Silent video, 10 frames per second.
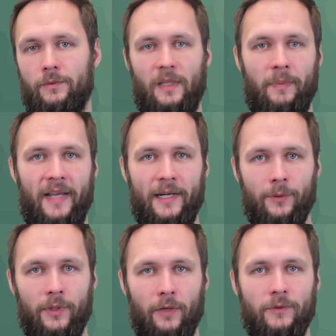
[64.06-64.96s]

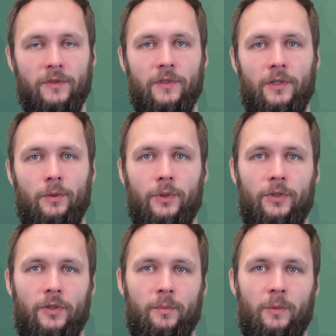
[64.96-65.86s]
subcategory of the circular
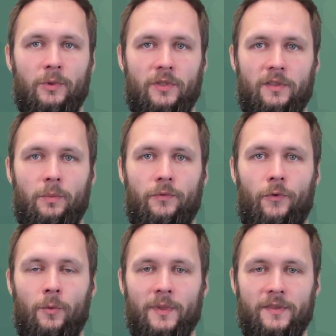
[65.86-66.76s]
economy, which is the
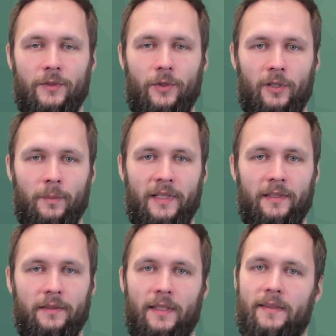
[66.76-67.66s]
performance
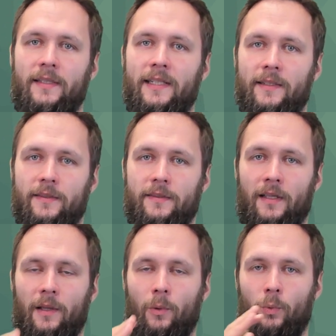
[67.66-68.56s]
economy that deals
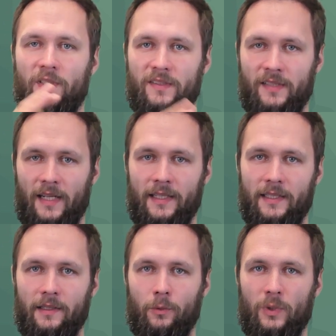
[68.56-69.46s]
with
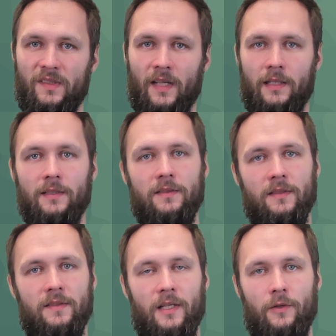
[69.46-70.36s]
selling results
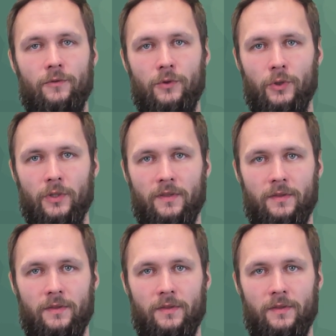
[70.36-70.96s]
instead of goods.